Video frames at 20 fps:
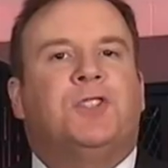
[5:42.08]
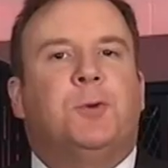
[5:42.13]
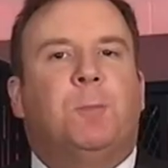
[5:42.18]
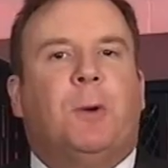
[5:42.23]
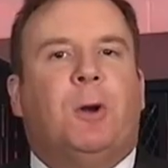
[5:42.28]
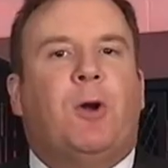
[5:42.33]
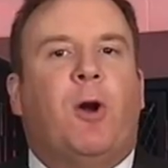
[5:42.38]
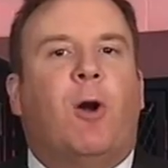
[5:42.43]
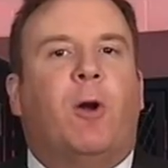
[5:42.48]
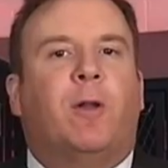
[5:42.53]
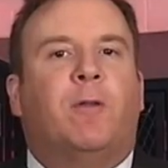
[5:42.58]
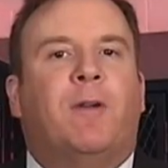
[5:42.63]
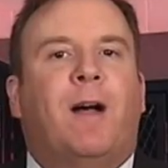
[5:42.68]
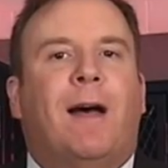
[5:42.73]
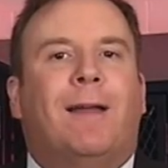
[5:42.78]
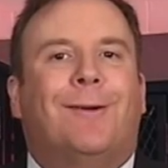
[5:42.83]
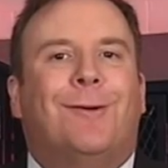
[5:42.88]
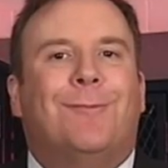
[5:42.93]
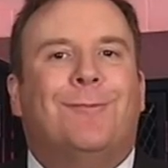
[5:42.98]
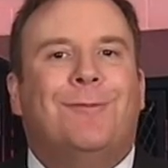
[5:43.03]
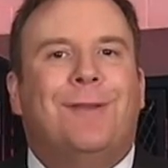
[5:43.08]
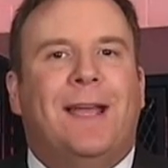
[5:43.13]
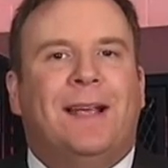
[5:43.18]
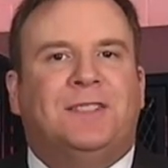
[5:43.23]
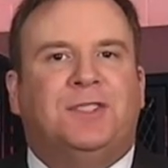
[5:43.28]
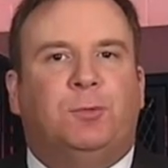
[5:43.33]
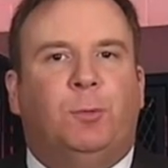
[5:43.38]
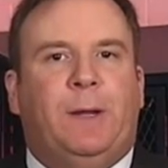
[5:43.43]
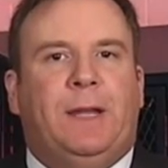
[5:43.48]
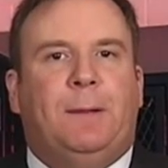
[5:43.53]
Supercard of Honor
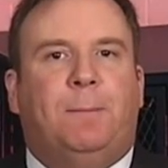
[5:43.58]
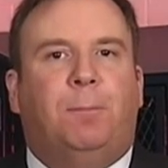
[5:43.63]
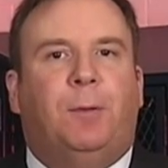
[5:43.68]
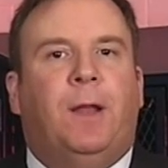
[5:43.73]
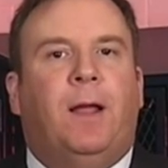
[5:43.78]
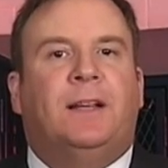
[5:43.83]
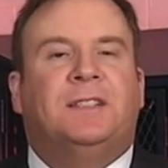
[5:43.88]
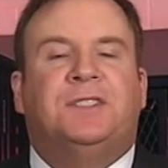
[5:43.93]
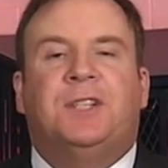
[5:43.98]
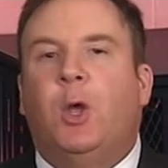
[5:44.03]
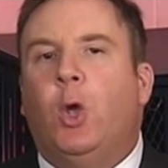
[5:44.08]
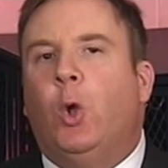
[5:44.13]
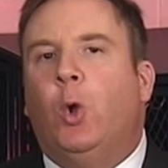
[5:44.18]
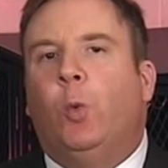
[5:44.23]
next week. Plus,